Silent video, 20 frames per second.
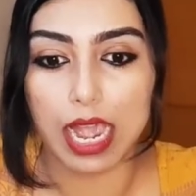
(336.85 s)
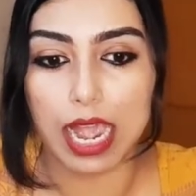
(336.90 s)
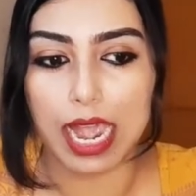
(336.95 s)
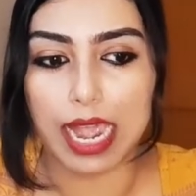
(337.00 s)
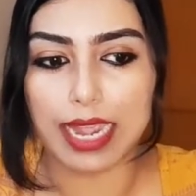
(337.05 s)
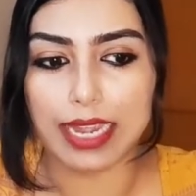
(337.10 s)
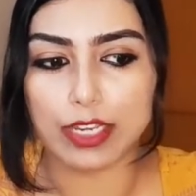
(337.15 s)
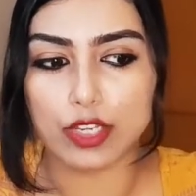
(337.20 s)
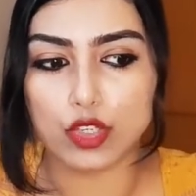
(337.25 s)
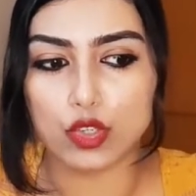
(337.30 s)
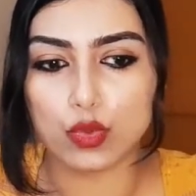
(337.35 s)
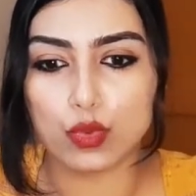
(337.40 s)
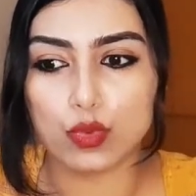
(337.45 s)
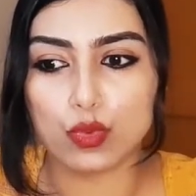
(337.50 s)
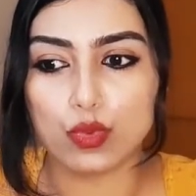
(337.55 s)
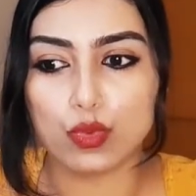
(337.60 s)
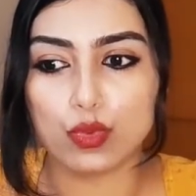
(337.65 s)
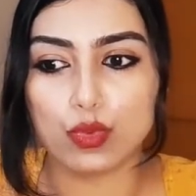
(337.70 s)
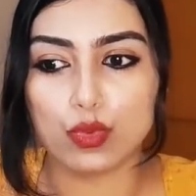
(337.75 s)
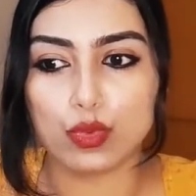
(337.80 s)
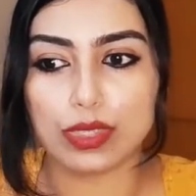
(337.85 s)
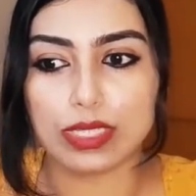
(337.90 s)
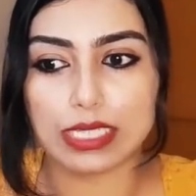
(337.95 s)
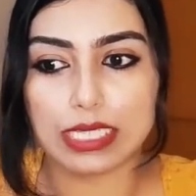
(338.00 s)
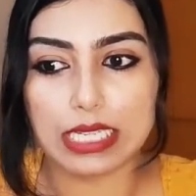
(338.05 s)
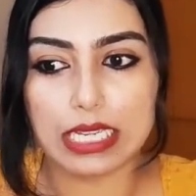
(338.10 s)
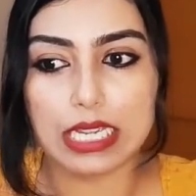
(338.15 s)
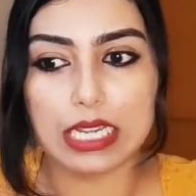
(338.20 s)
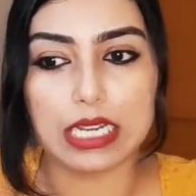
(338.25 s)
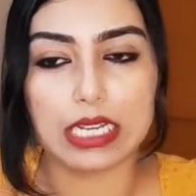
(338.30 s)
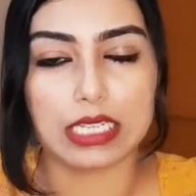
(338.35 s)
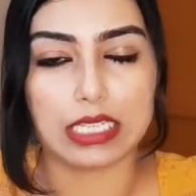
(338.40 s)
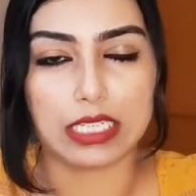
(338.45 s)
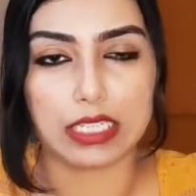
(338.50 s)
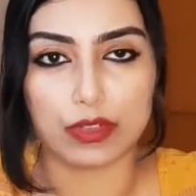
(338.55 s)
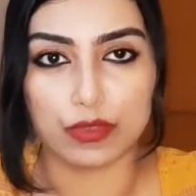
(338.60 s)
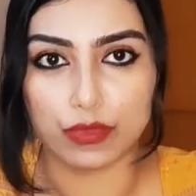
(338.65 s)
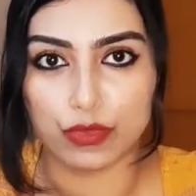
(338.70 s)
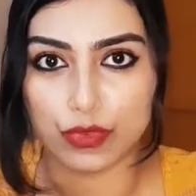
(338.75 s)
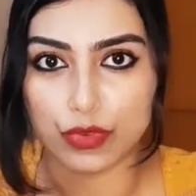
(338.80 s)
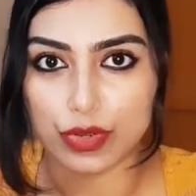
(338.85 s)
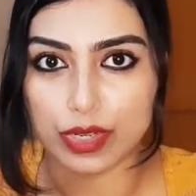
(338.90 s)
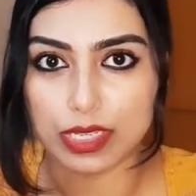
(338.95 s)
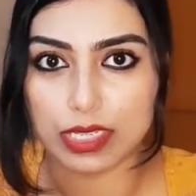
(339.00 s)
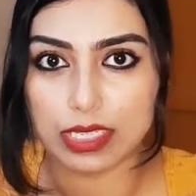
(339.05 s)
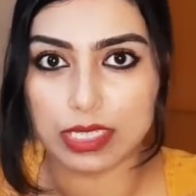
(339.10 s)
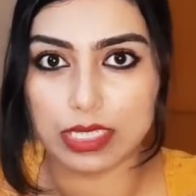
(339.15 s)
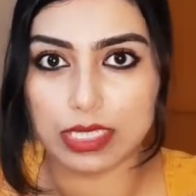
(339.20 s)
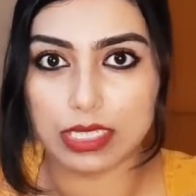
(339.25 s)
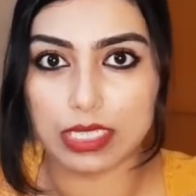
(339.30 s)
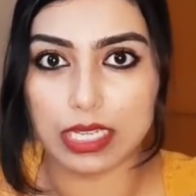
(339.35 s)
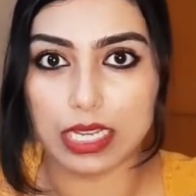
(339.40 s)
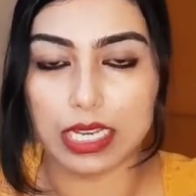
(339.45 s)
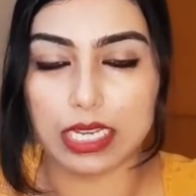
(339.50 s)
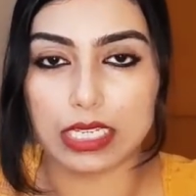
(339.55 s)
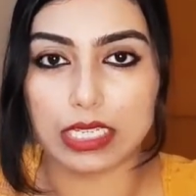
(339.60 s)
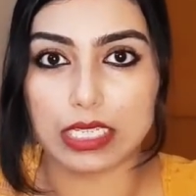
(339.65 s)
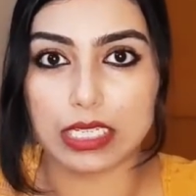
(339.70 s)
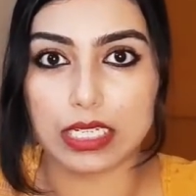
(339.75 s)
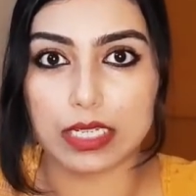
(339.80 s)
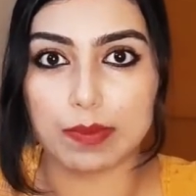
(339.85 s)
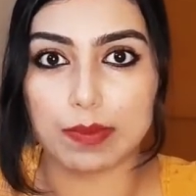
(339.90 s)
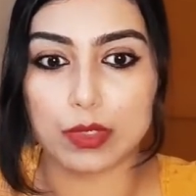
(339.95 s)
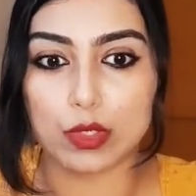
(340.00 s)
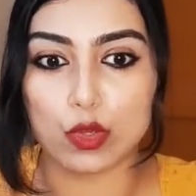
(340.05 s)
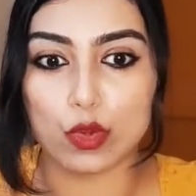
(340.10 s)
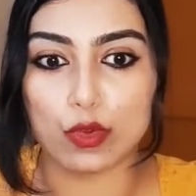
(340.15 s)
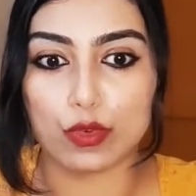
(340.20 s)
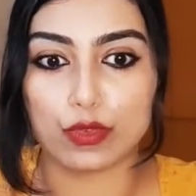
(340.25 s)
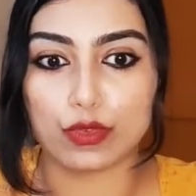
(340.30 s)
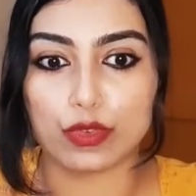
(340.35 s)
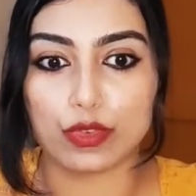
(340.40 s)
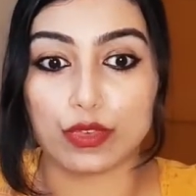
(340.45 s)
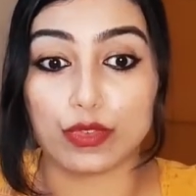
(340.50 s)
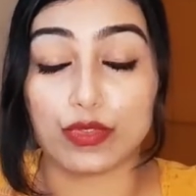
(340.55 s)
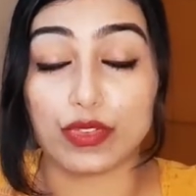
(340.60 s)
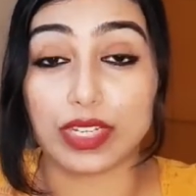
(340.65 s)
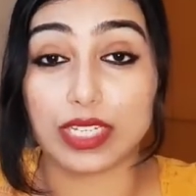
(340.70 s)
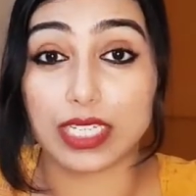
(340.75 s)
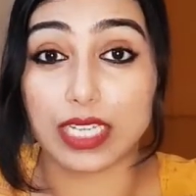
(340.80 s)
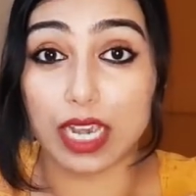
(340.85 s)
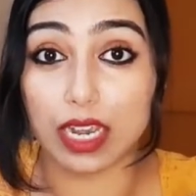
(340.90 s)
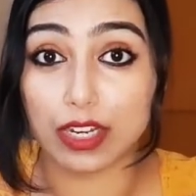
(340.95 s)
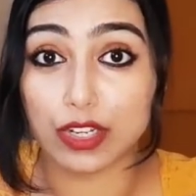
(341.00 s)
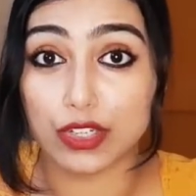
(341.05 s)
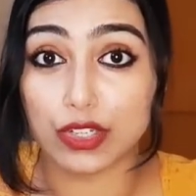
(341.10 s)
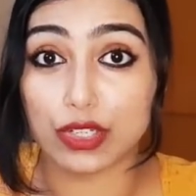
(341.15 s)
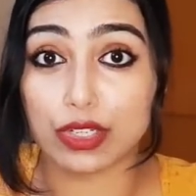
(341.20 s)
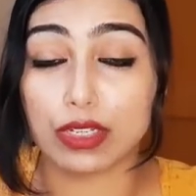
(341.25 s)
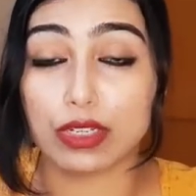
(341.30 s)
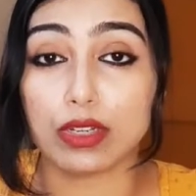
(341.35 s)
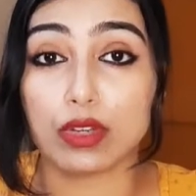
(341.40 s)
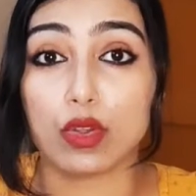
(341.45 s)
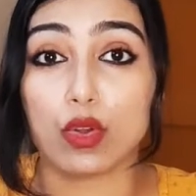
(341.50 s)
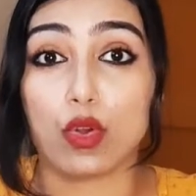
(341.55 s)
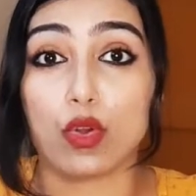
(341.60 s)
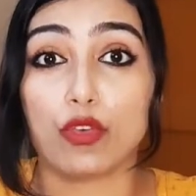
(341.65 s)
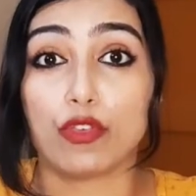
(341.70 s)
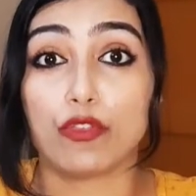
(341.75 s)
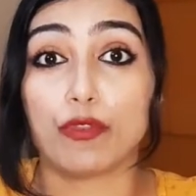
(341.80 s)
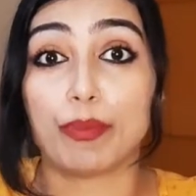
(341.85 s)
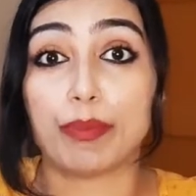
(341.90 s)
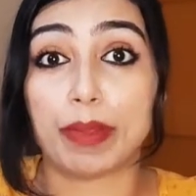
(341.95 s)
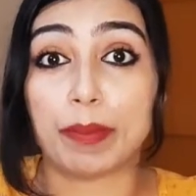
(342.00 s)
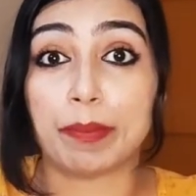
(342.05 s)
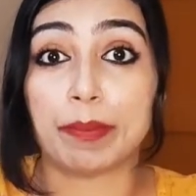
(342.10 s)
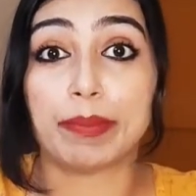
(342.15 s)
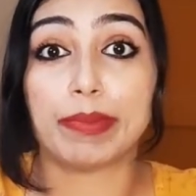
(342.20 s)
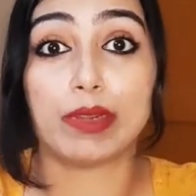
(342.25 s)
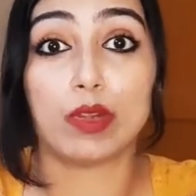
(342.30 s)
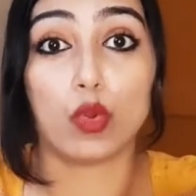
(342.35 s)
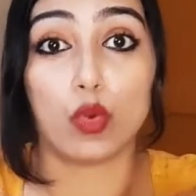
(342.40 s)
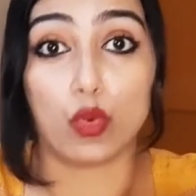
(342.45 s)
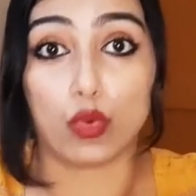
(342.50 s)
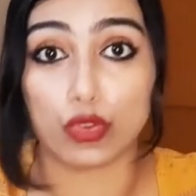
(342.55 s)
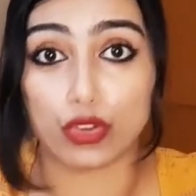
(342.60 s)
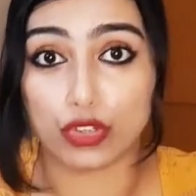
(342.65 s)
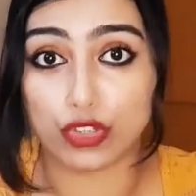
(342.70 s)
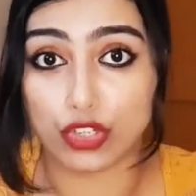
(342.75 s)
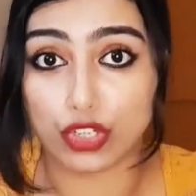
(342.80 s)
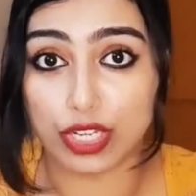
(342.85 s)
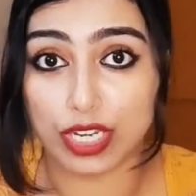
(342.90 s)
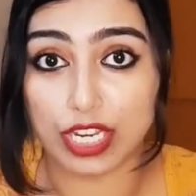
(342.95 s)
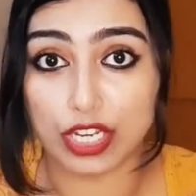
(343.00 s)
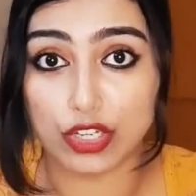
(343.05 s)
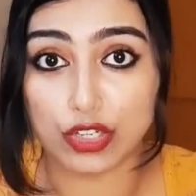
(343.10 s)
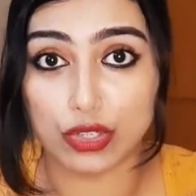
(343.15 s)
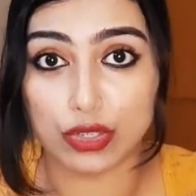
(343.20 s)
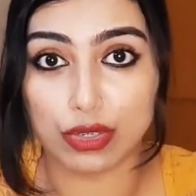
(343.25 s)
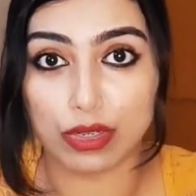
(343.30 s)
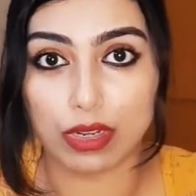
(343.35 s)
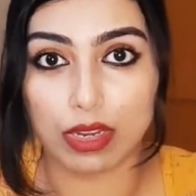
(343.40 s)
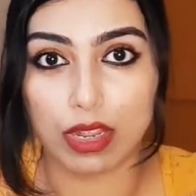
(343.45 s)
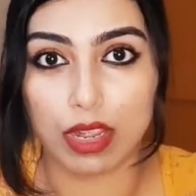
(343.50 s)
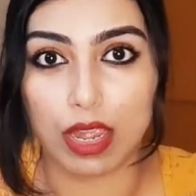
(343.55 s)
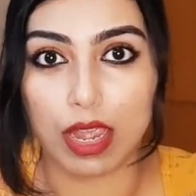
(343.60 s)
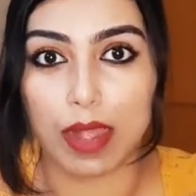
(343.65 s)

I do see a difference in terms of reduction of pimple origination.